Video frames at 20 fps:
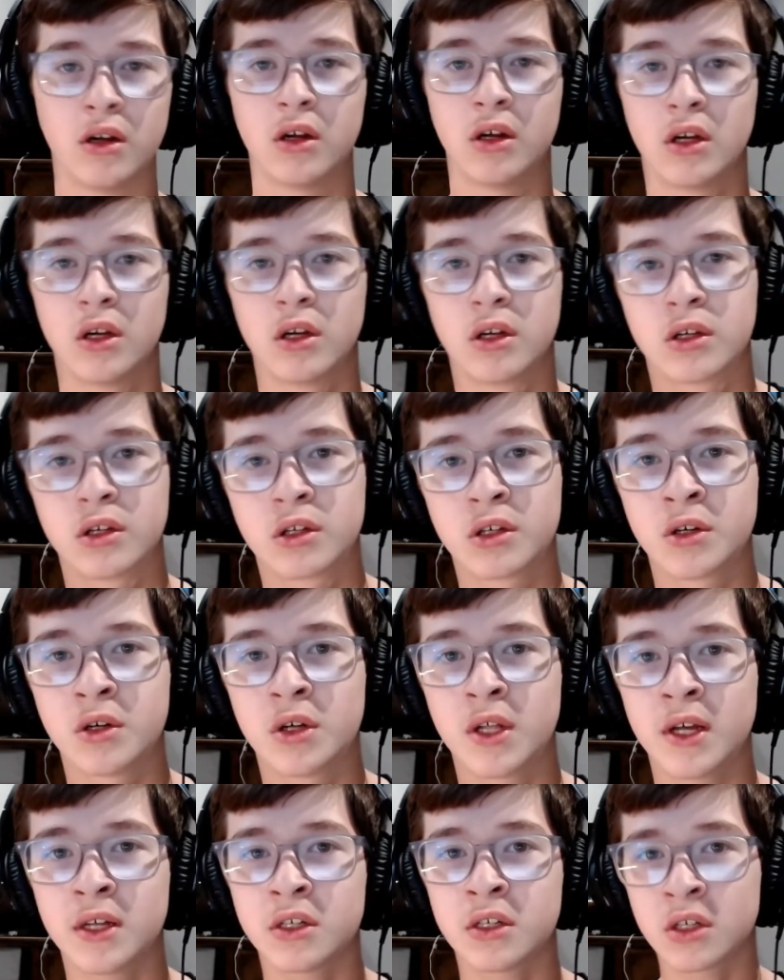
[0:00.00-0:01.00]
So
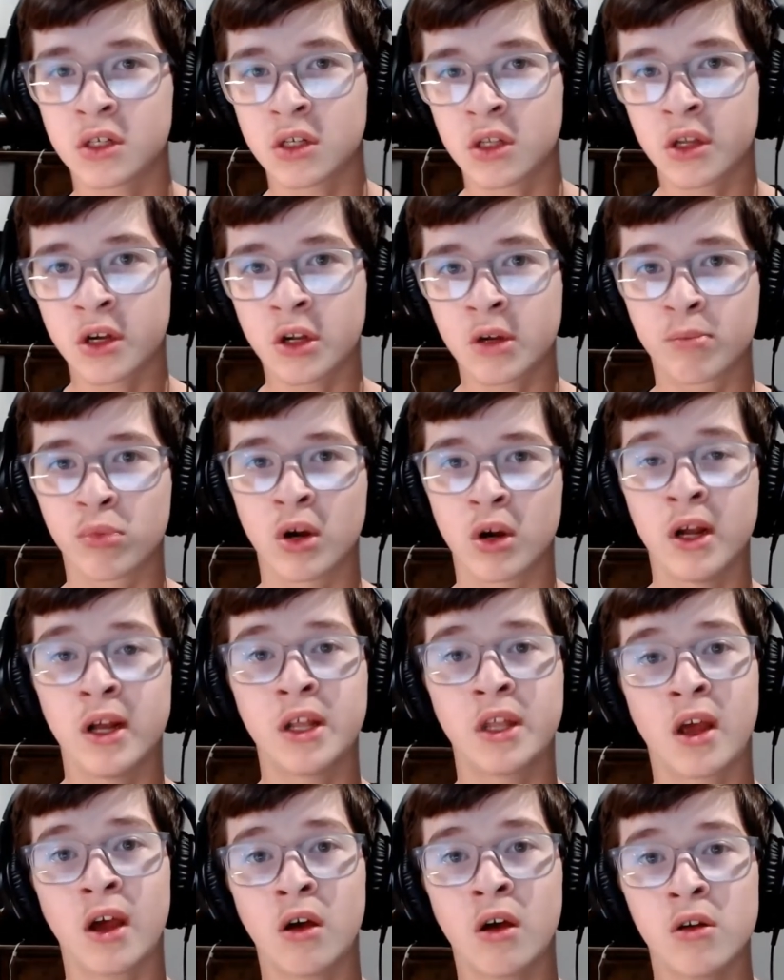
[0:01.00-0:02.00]
that's just a little
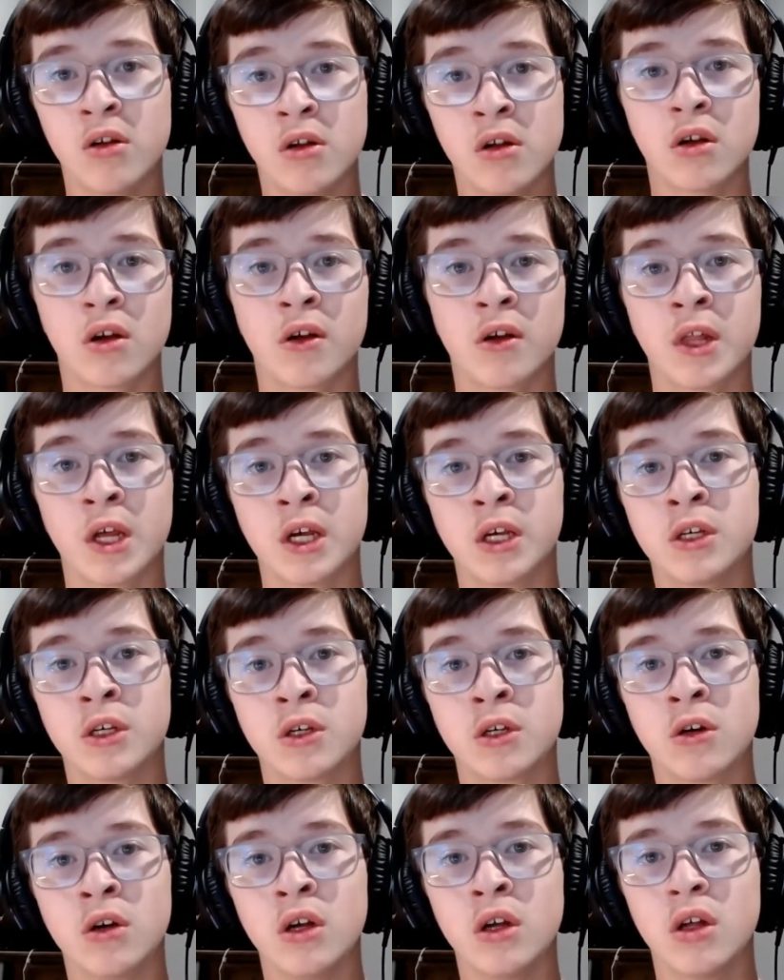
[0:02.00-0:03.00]
breakdown of the
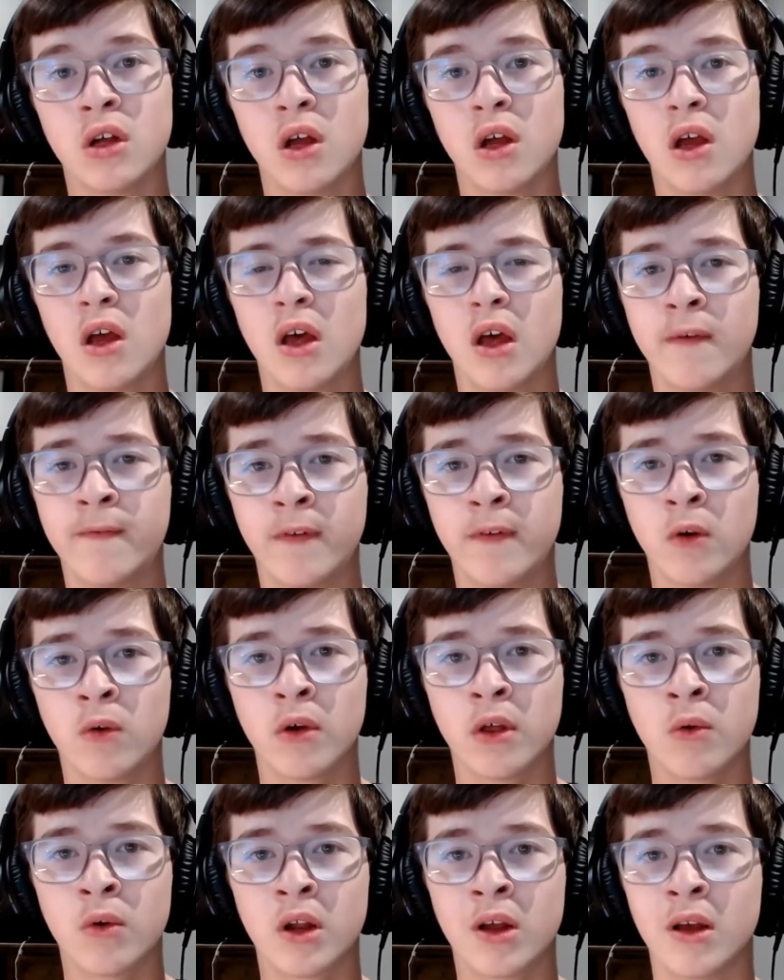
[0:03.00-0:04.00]
history. If you really
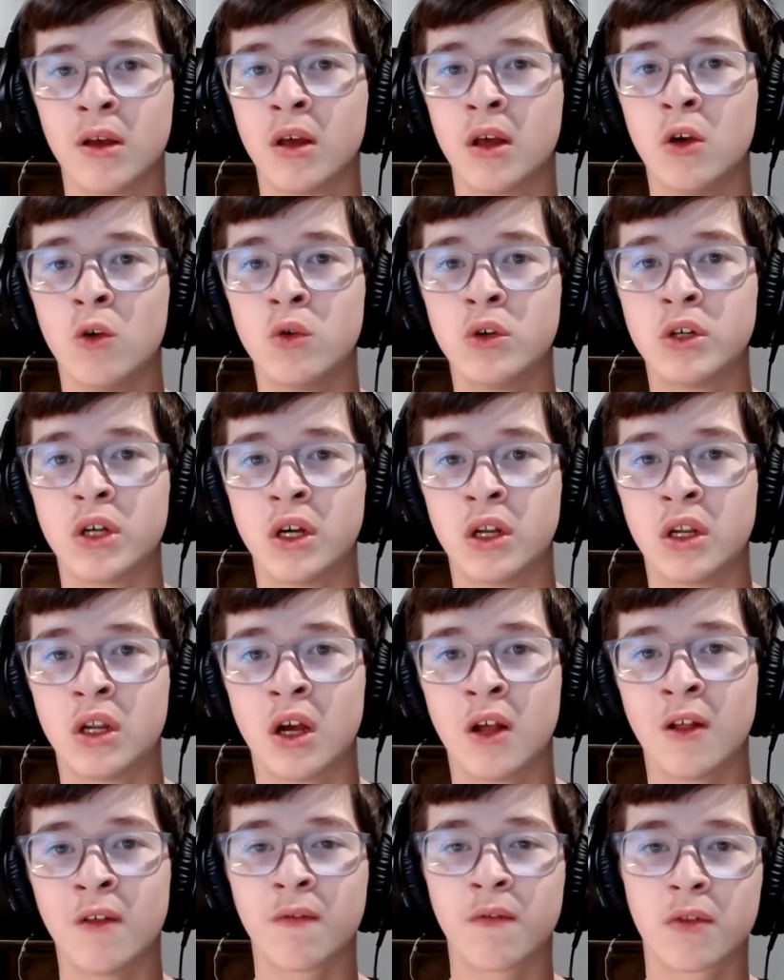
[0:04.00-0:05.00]
want a huge
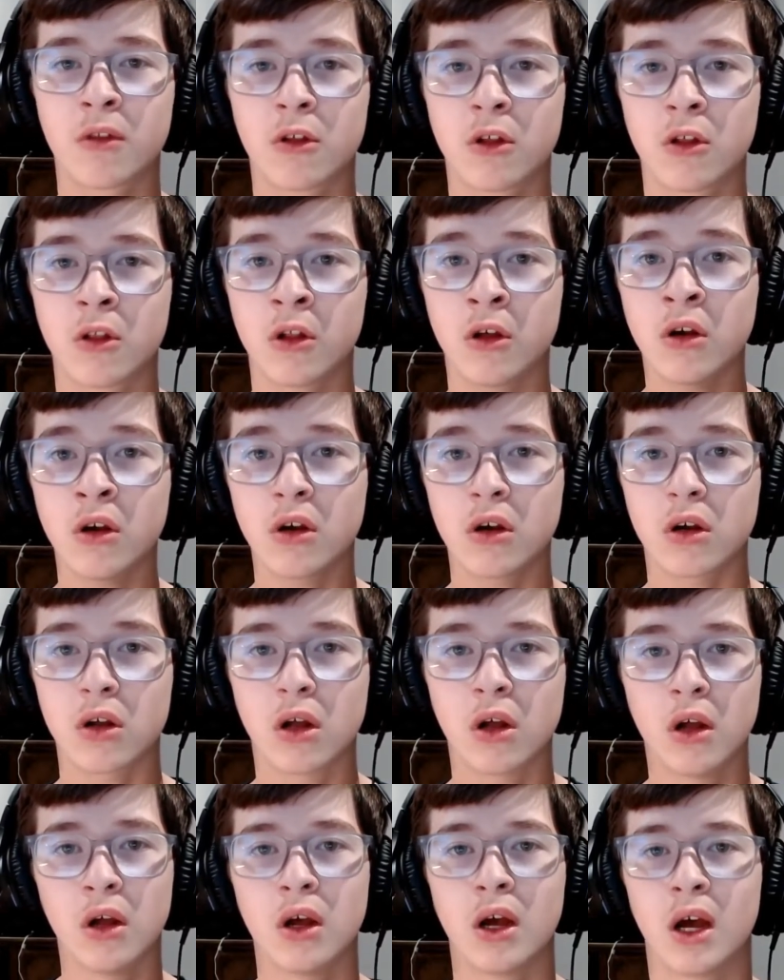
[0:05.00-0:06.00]
in-depth look,
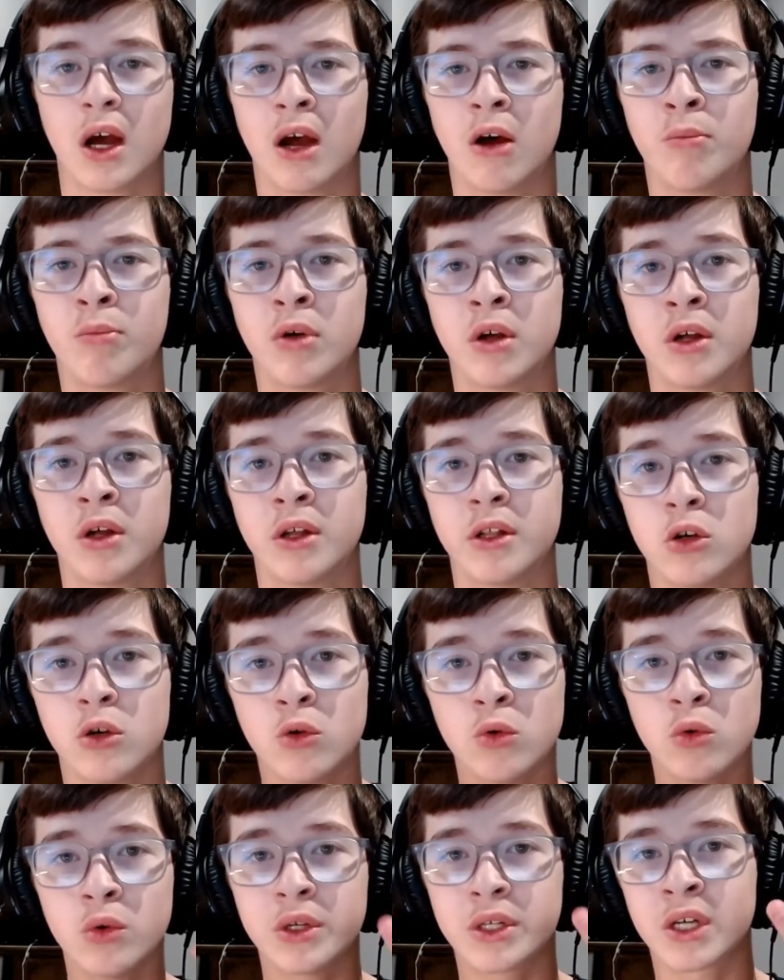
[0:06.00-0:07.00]
I'll put 2
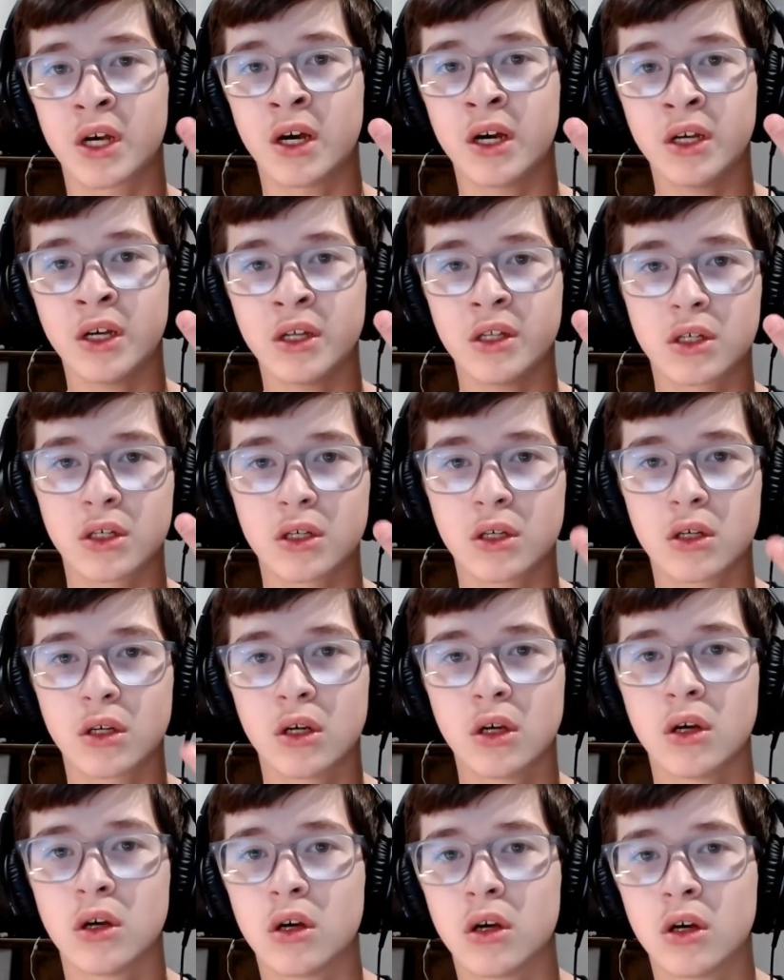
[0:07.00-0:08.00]
sites
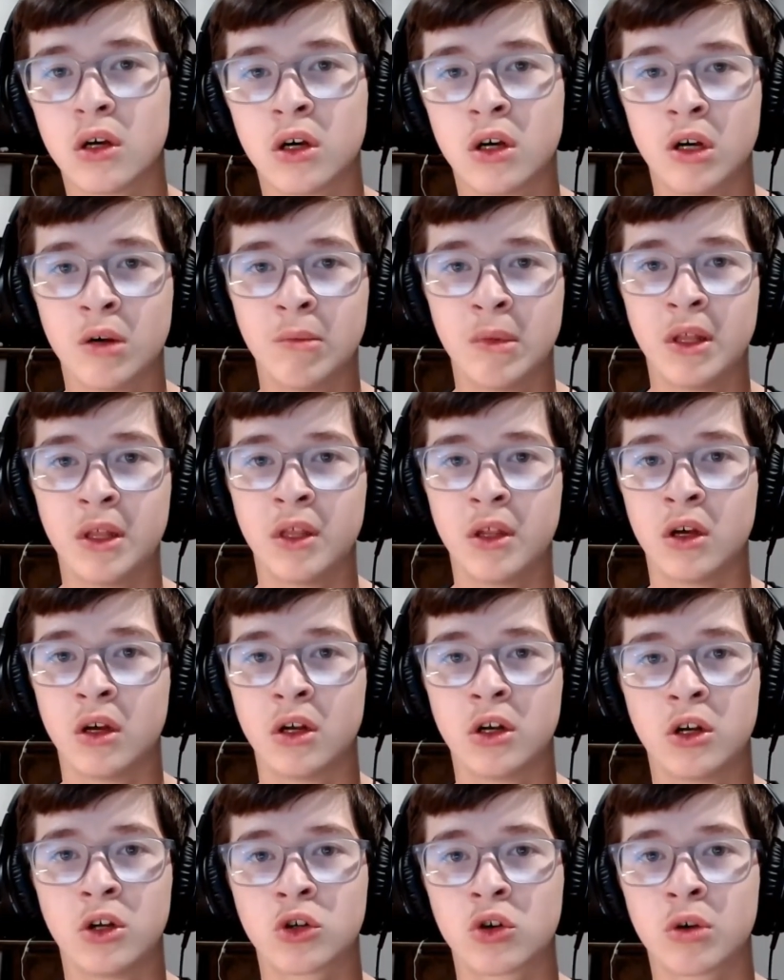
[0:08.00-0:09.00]
in the
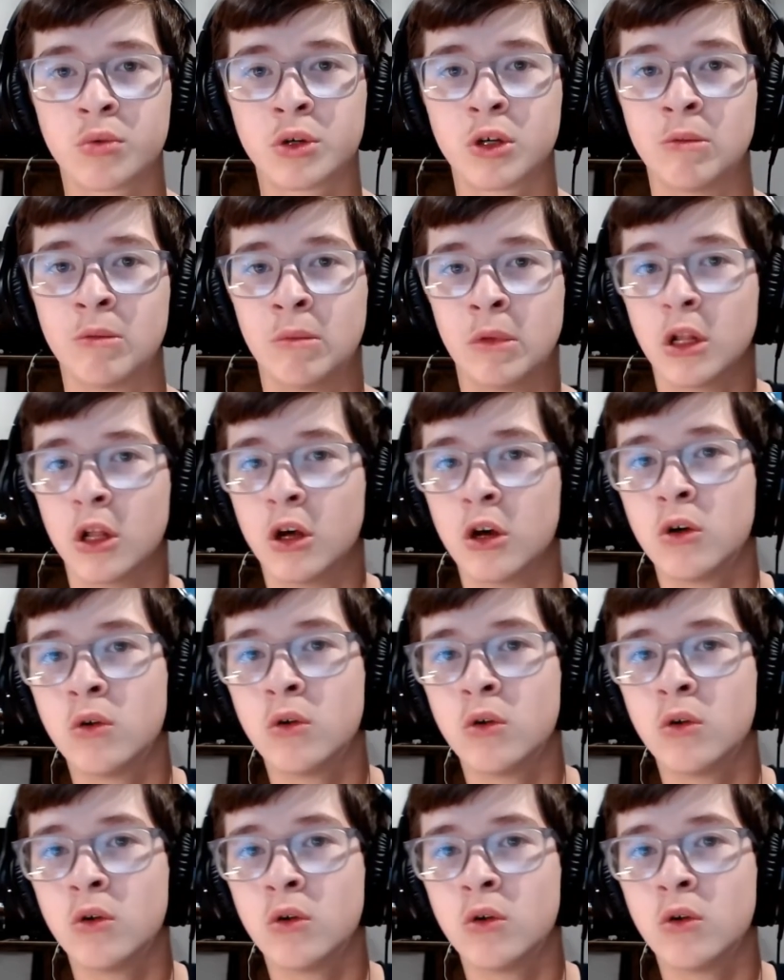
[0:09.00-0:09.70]
description below.